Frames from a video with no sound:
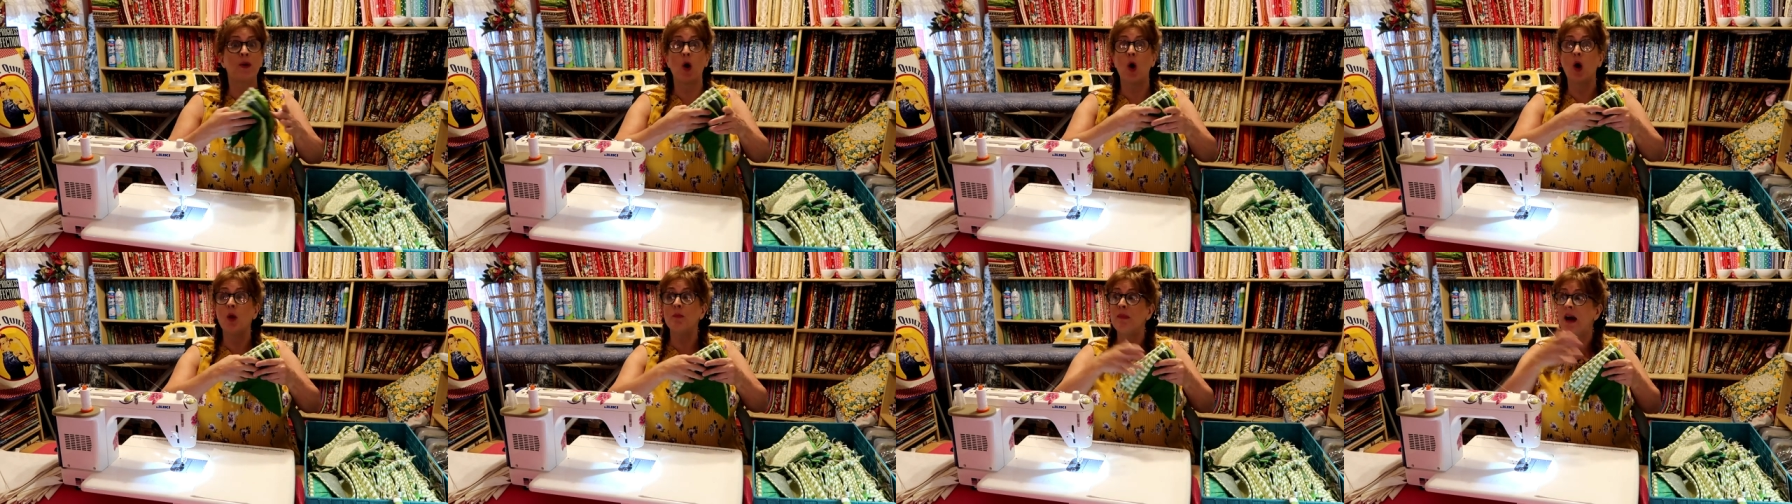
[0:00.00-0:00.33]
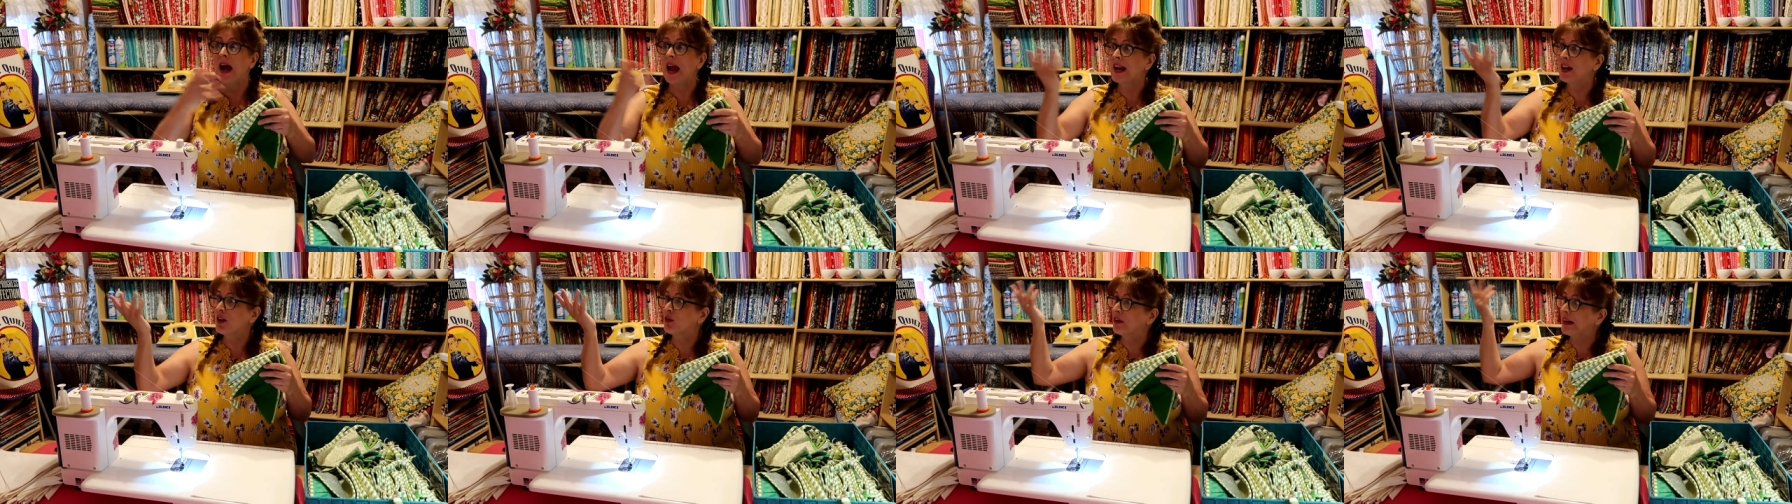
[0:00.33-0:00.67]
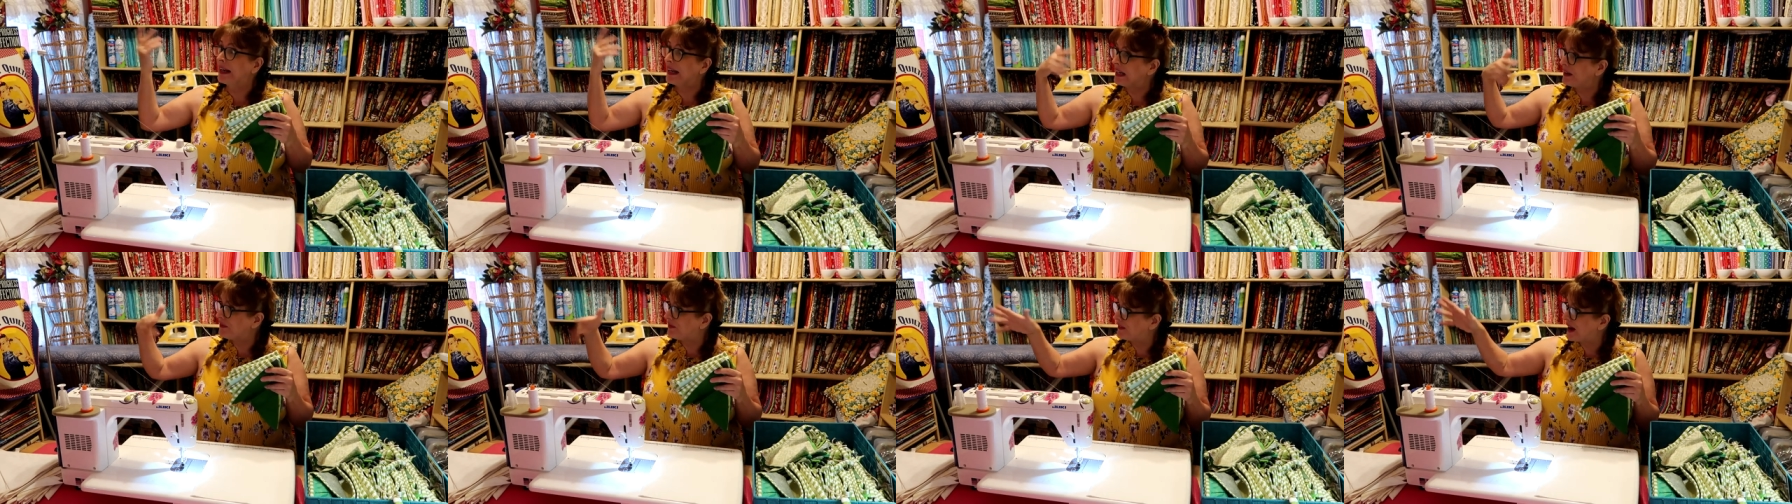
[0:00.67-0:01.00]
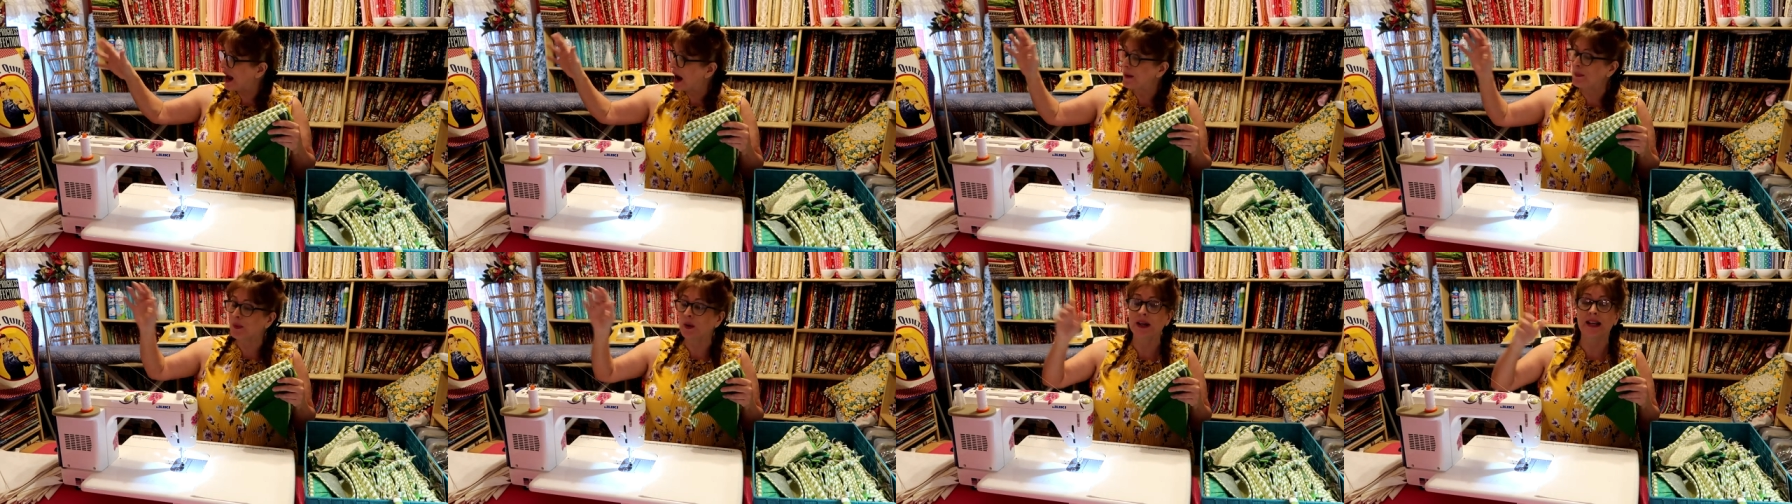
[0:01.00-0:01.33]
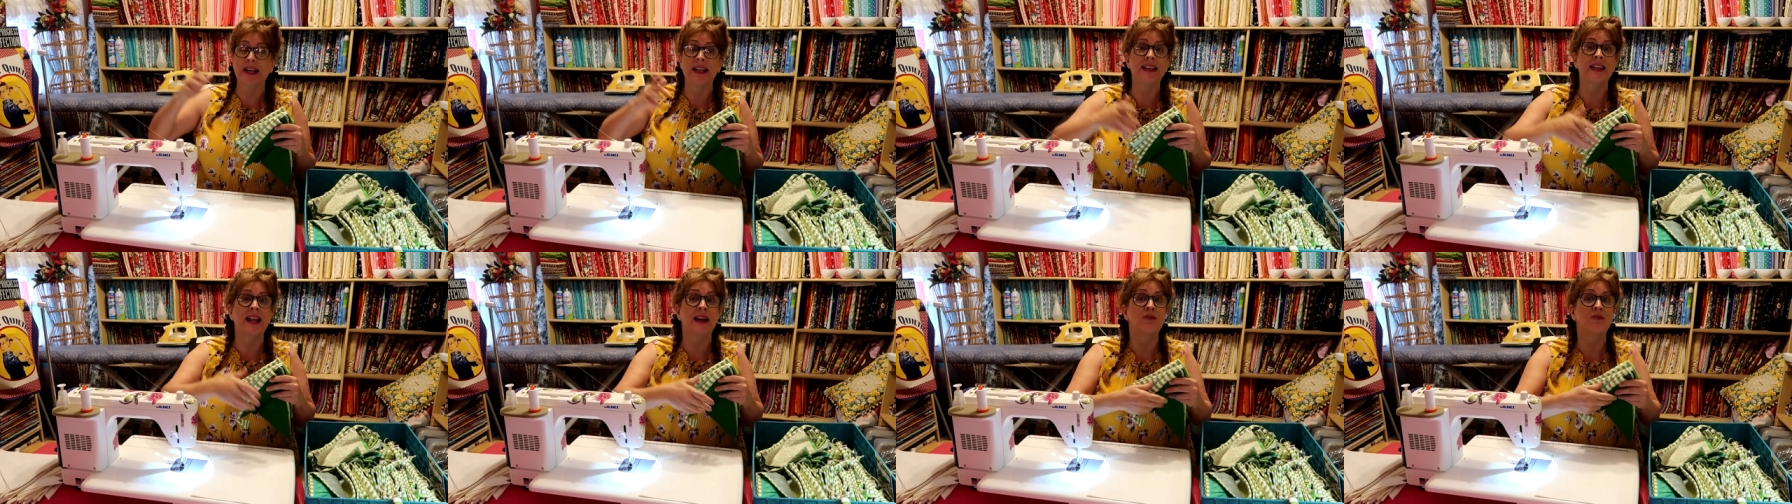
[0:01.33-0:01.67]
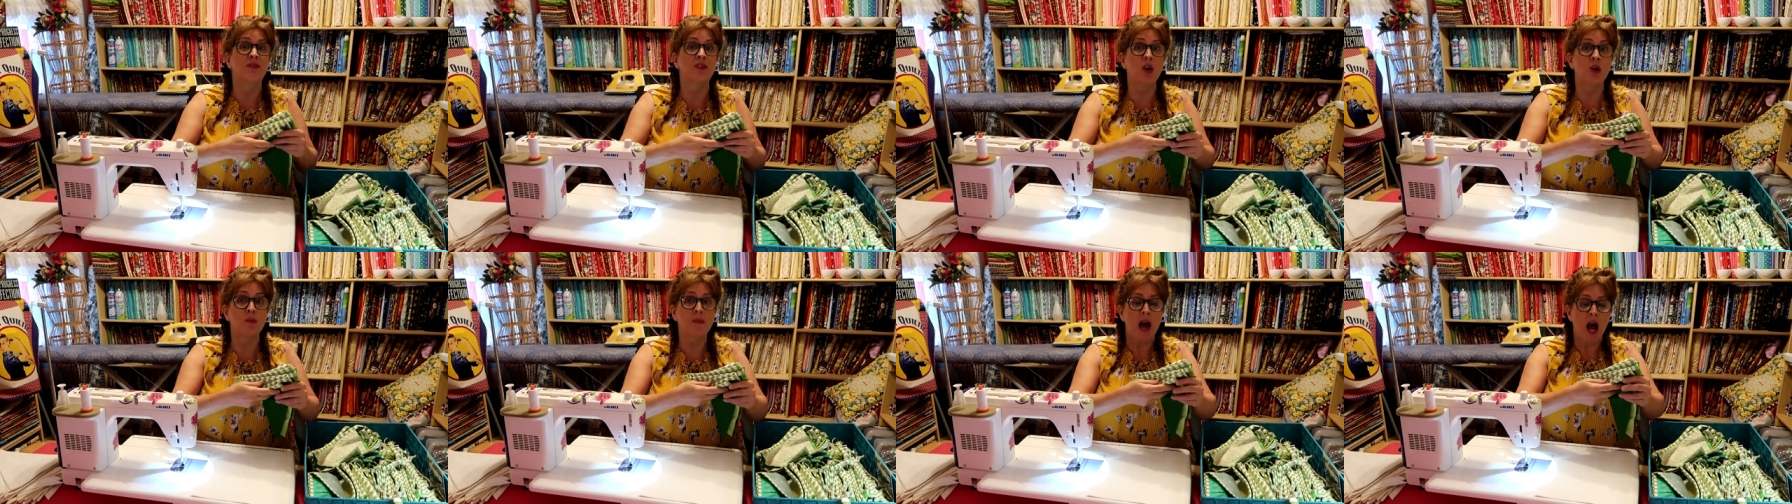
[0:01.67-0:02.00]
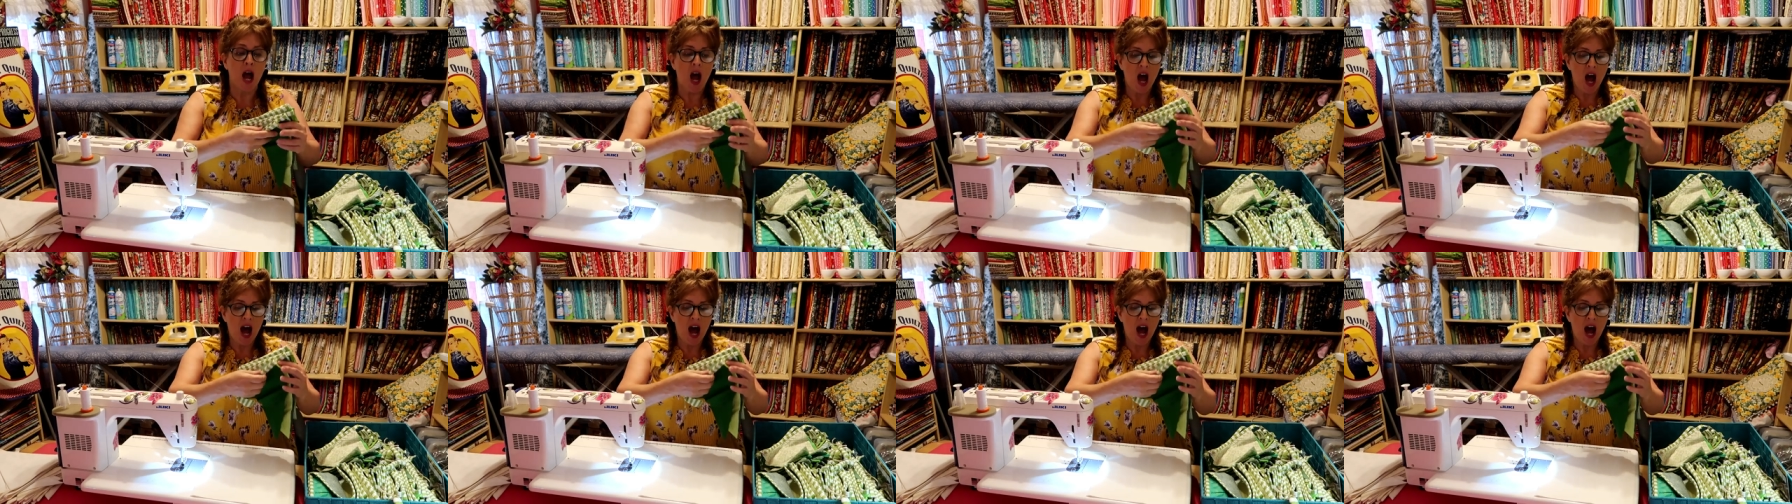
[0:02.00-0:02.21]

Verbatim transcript: all my green fabric in the room,